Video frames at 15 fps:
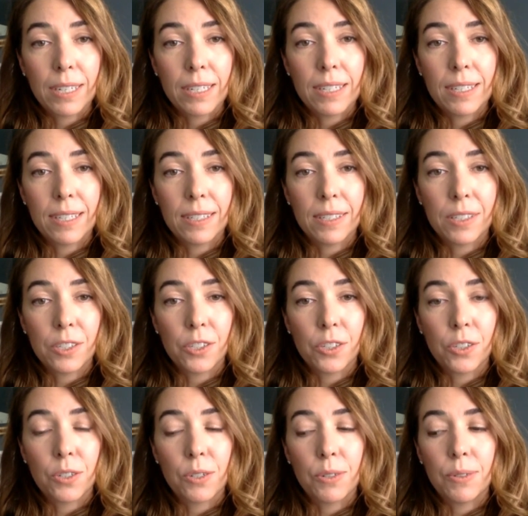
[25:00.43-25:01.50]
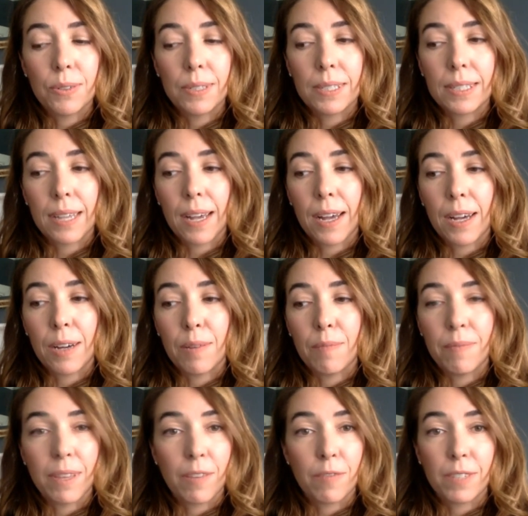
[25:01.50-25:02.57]
into these issues.
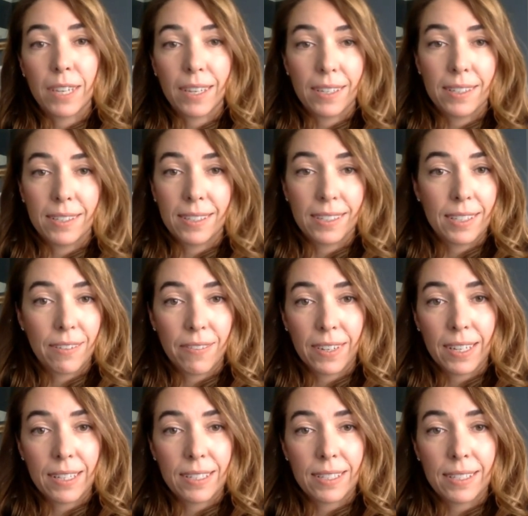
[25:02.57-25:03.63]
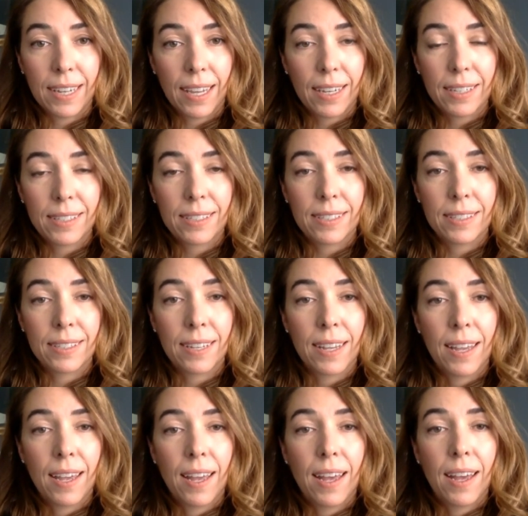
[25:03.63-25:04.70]
They've taken significant stakes
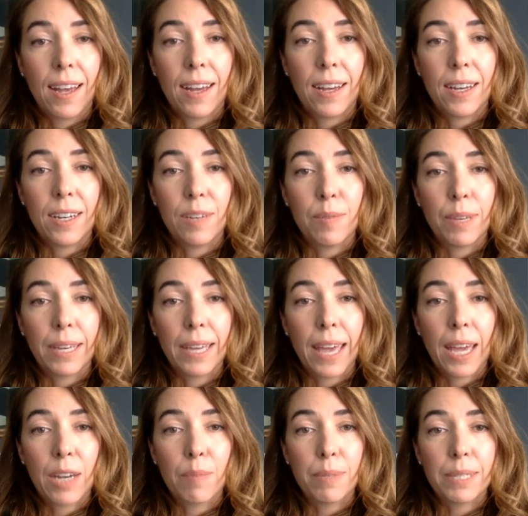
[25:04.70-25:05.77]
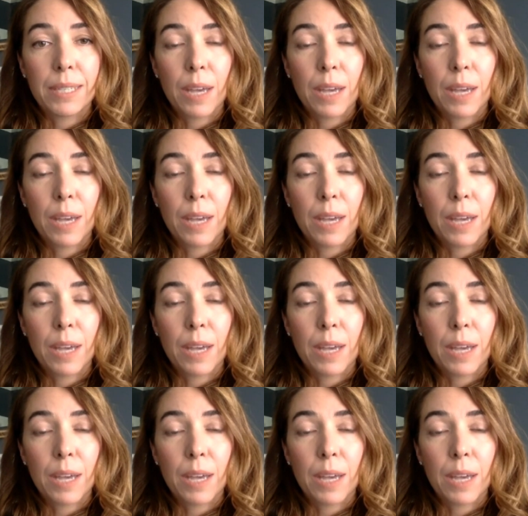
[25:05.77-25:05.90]
in cannabis